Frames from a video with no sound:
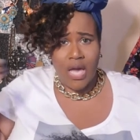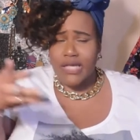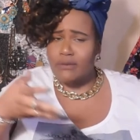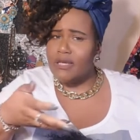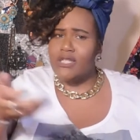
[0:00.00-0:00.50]

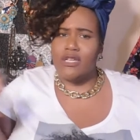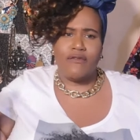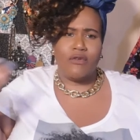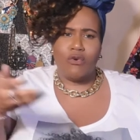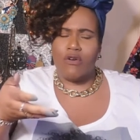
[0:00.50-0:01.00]
Especially
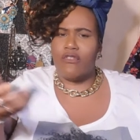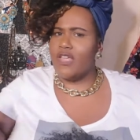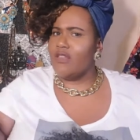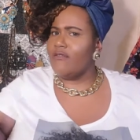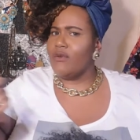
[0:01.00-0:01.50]
if you're going for an
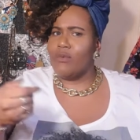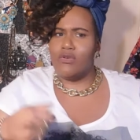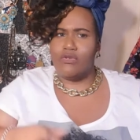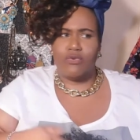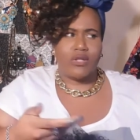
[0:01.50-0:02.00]
interview where
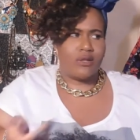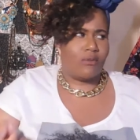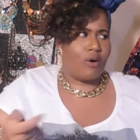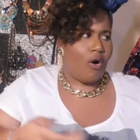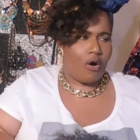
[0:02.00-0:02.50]
you're doing something
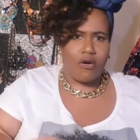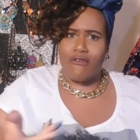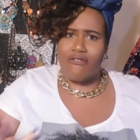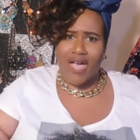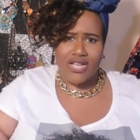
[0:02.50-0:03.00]
with art or
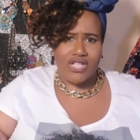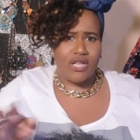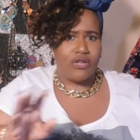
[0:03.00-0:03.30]
fashion,